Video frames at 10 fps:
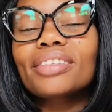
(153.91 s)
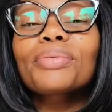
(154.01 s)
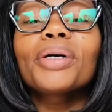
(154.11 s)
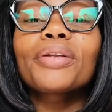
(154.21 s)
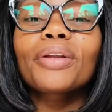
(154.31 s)
It's
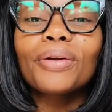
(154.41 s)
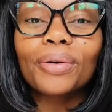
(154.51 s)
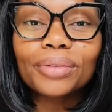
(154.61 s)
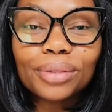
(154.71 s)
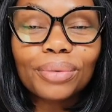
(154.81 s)
quite
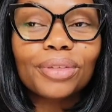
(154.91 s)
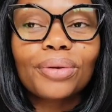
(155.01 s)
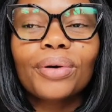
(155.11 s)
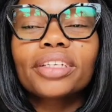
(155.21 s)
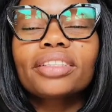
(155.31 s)
long, so we'll
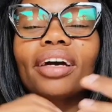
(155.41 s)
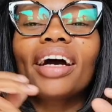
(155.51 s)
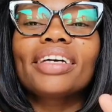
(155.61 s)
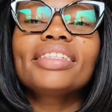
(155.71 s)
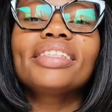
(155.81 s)
call it the
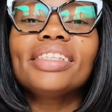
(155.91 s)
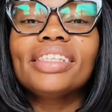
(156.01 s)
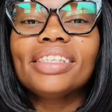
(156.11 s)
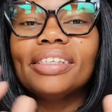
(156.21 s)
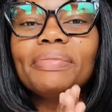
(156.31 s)

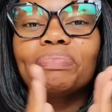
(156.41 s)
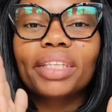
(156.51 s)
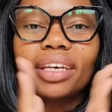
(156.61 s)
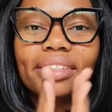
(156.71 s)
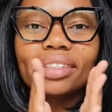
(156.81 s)

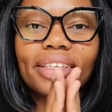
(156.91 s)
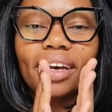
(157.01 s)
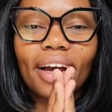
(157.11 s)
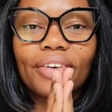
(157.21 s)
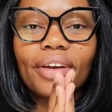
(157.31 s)

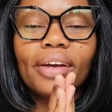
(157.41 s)
ICESCR.